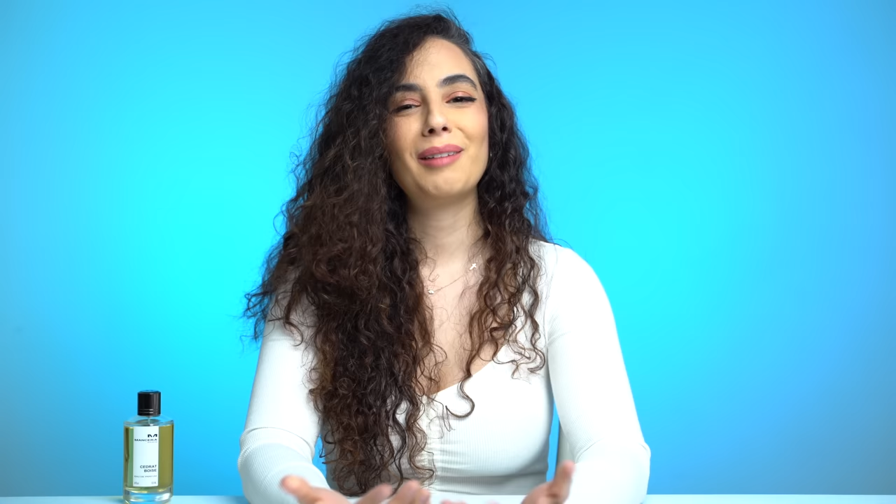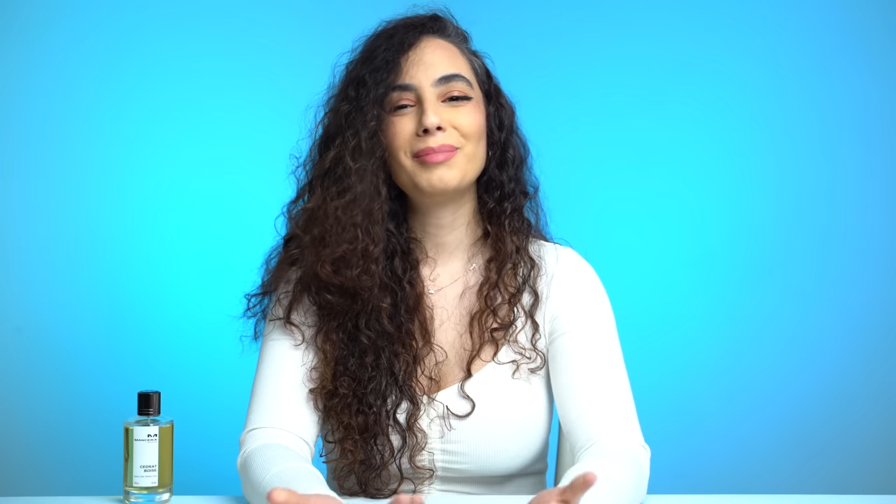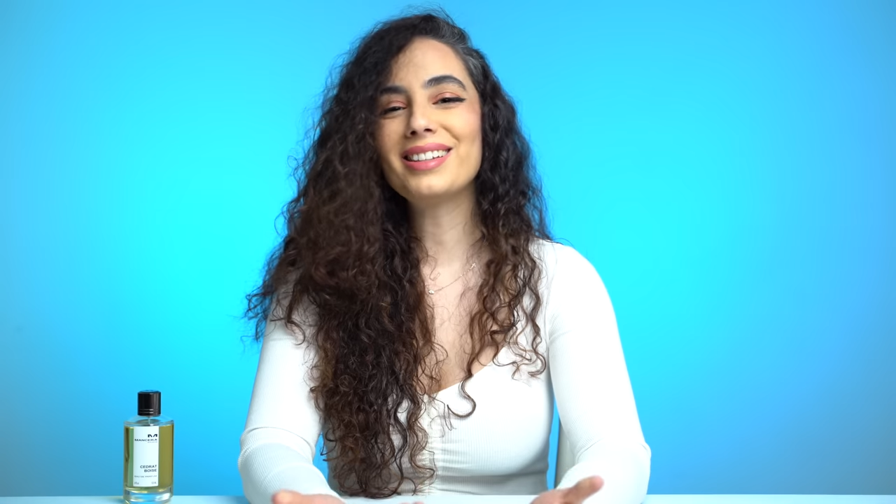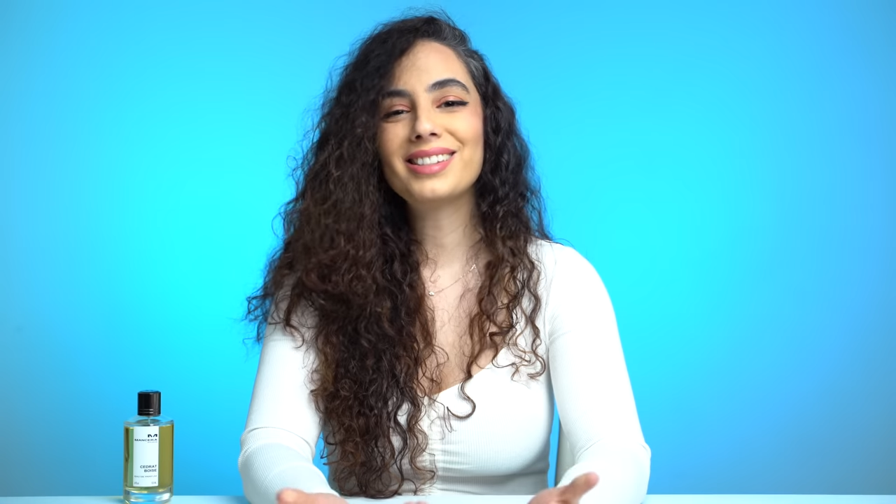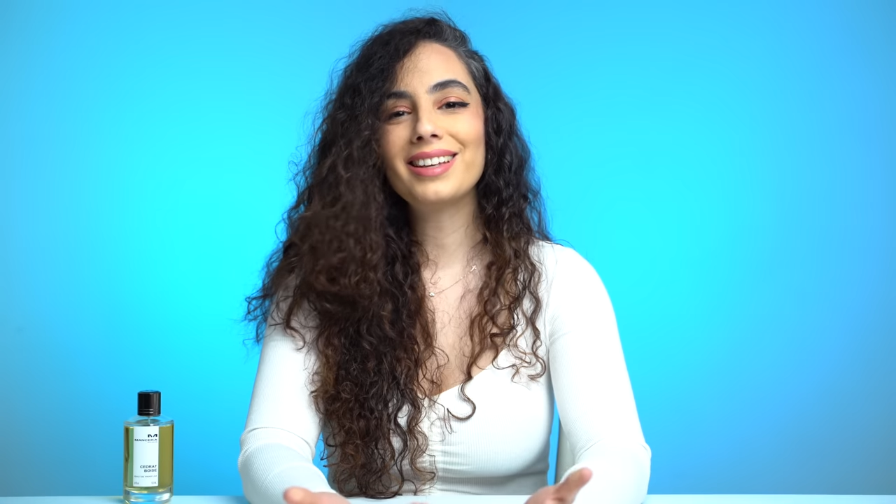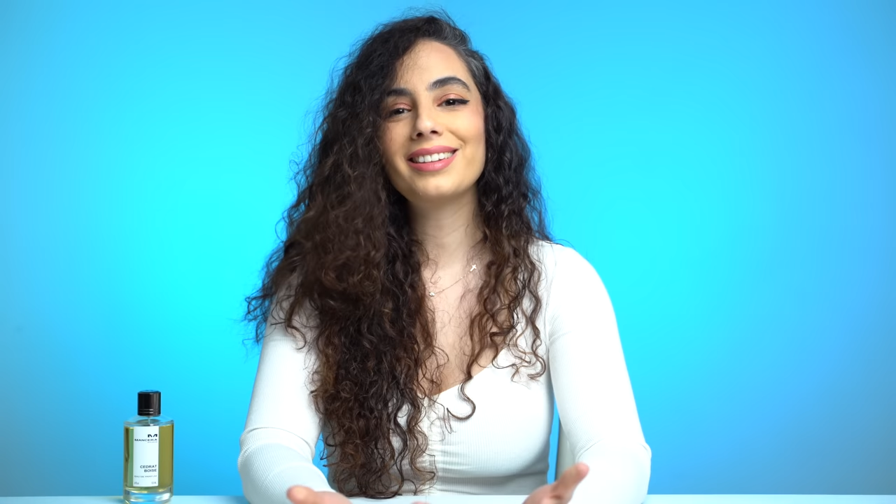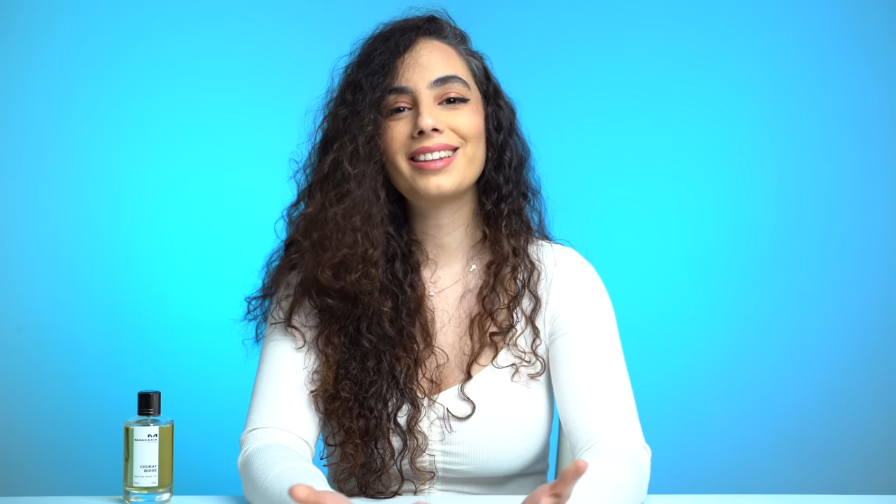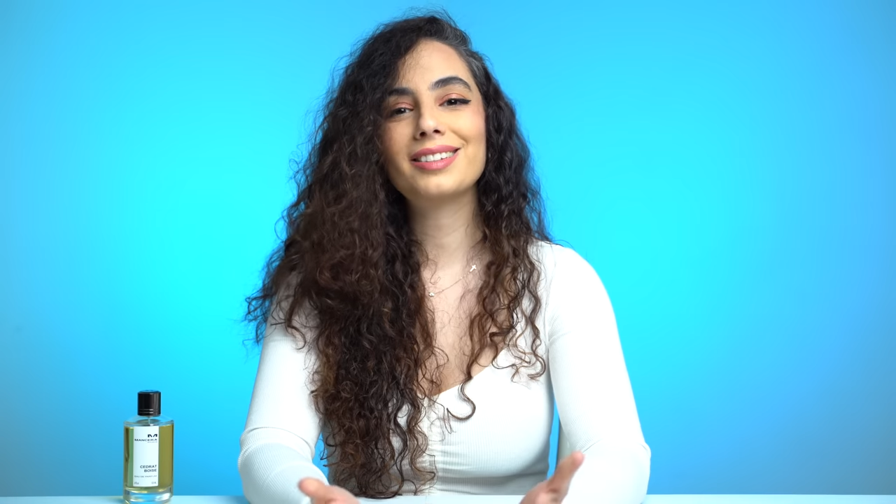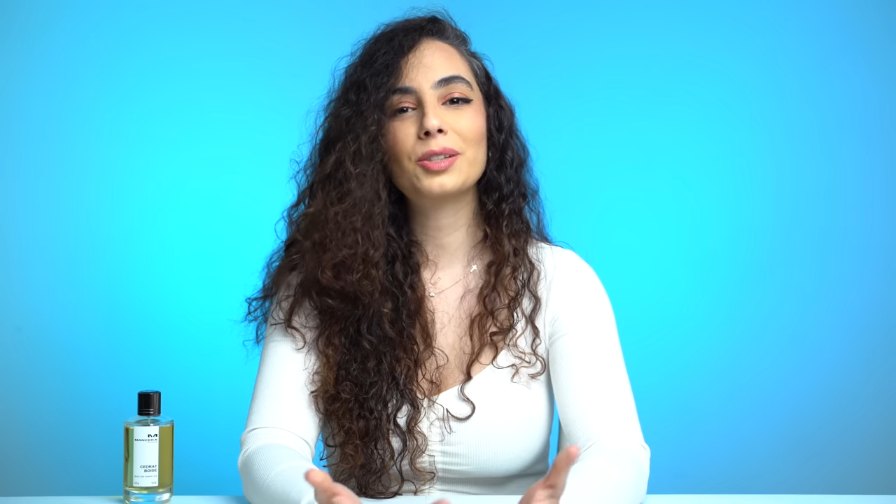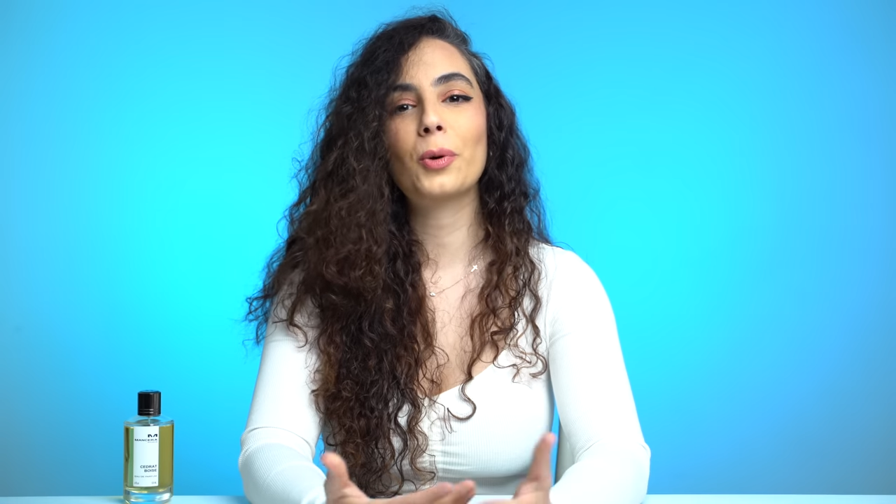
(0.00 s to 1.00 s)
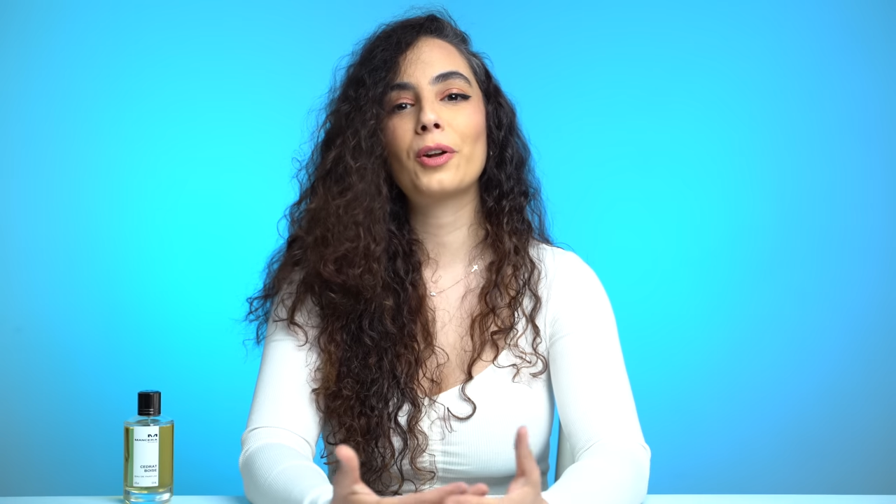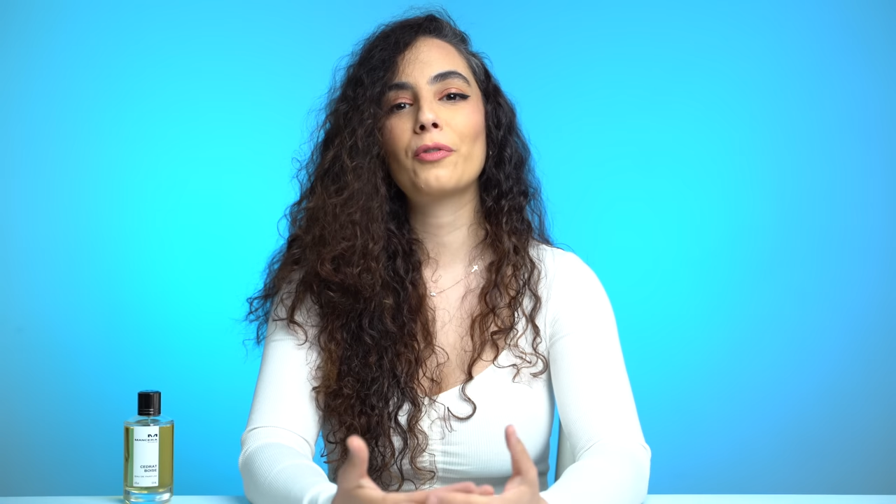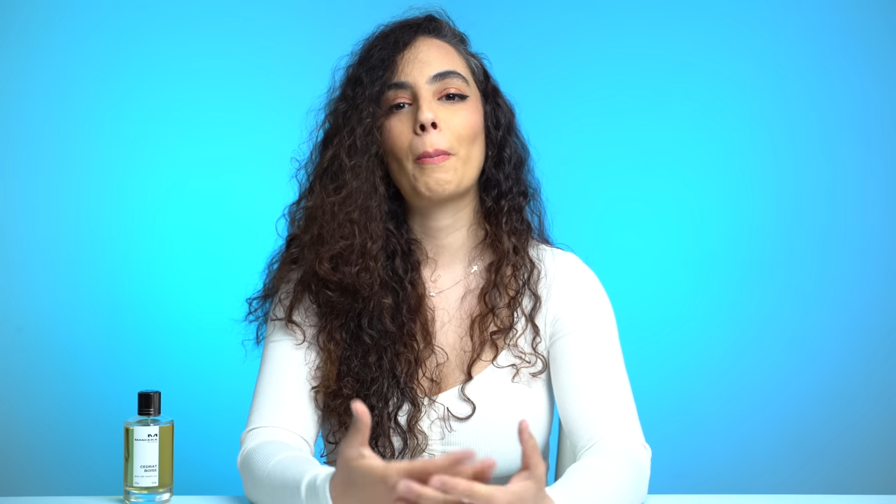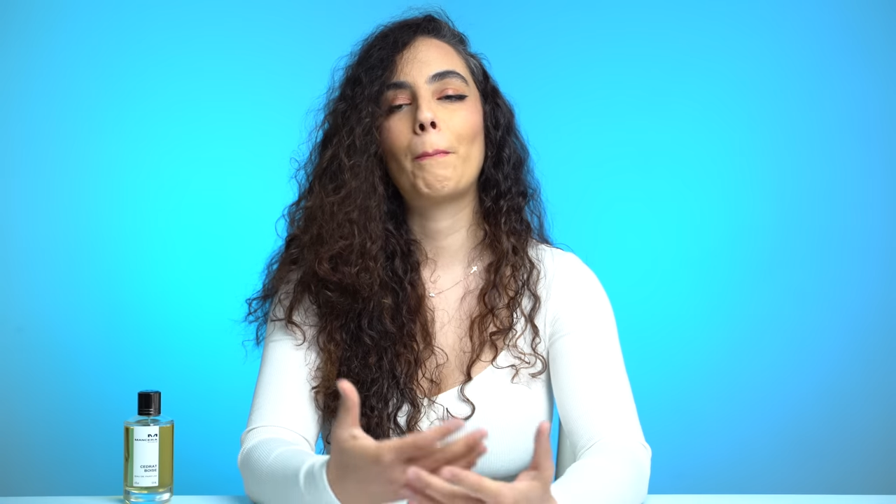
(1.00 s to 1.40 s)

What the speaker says: I'm not saying that this is one of the